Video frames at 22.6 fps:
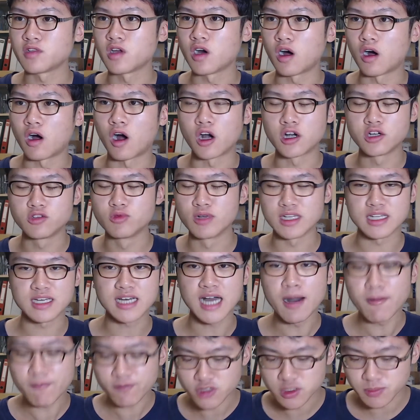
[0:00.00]
aren't really
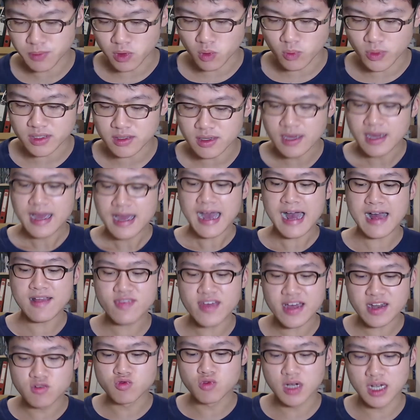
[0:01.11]
comfortable with, and
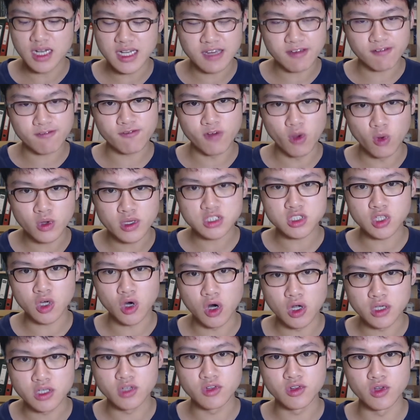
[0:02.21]
then really focus
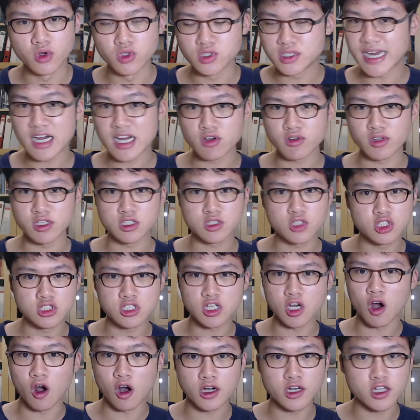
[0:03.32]
on those areas, because there
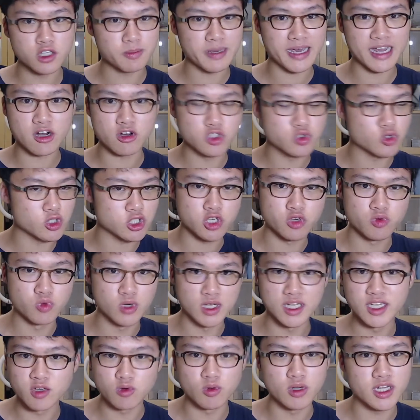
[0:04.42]
are going to be areas which you're
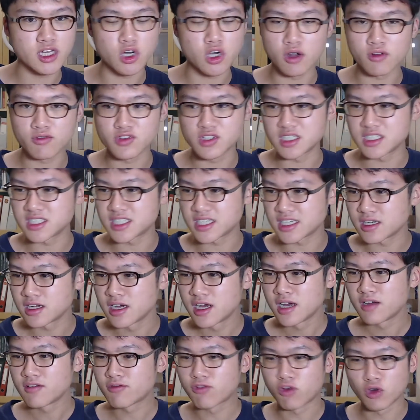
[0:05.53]
really confident in
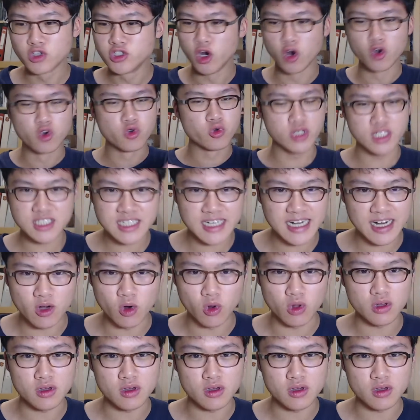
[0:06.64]
for no reason at all.